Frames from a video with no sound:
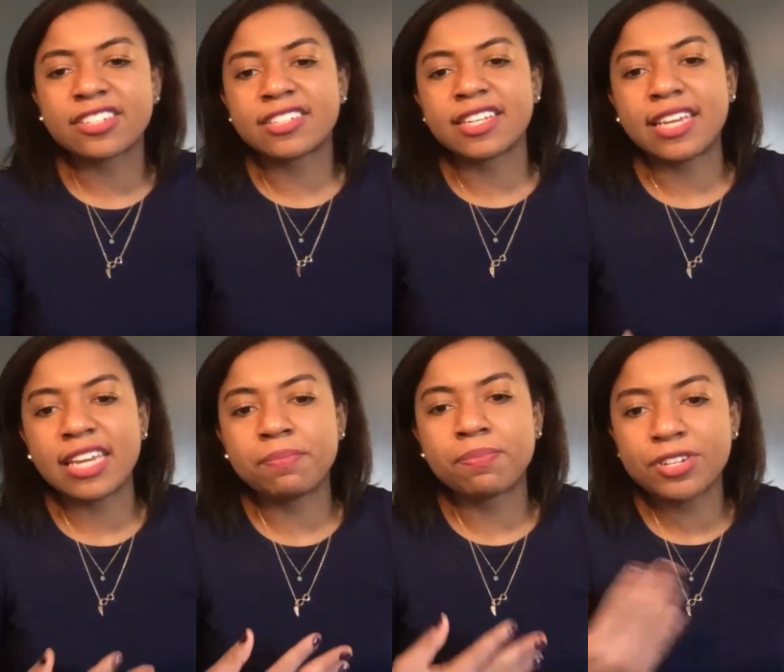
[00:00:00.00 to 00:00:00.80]
just to
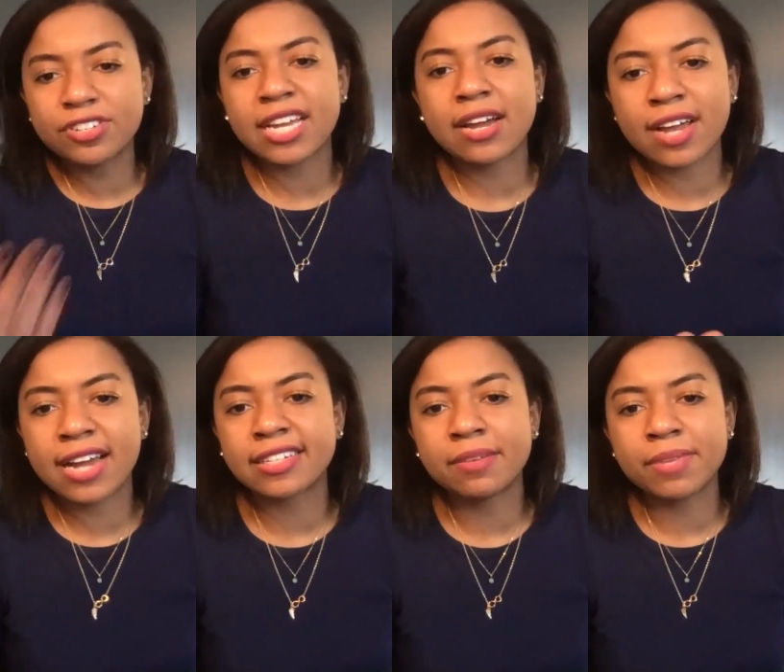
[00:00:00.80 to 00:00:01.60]
keep pushing out
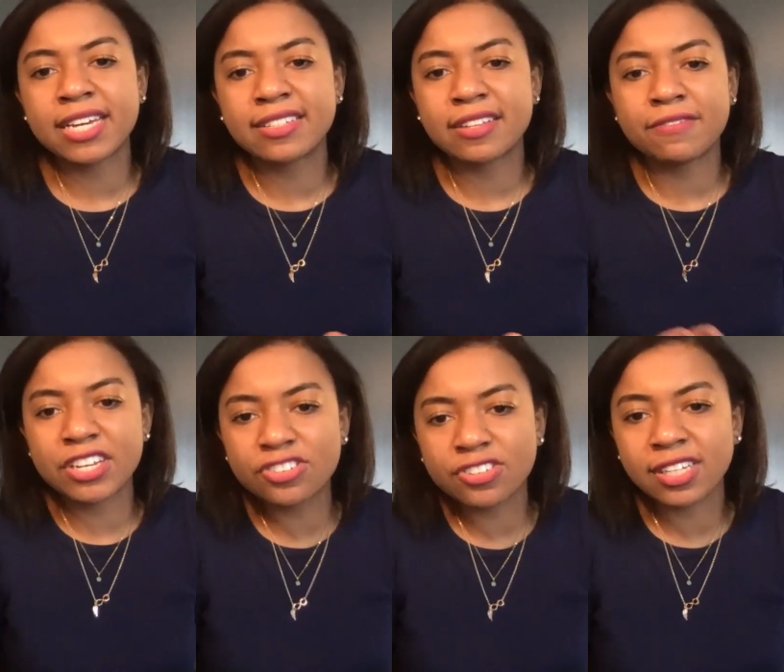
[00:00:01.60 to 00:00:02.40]
content, because
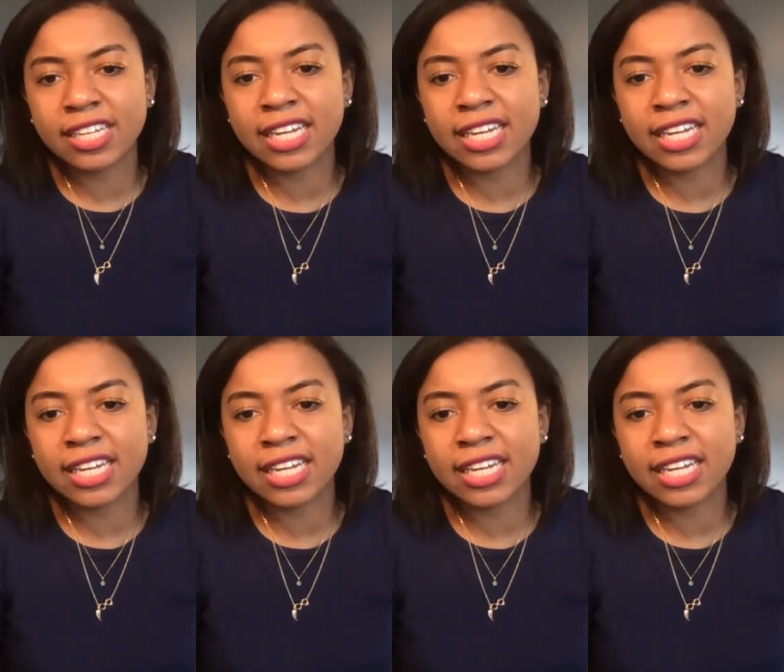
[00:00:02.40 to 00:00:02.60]
eventually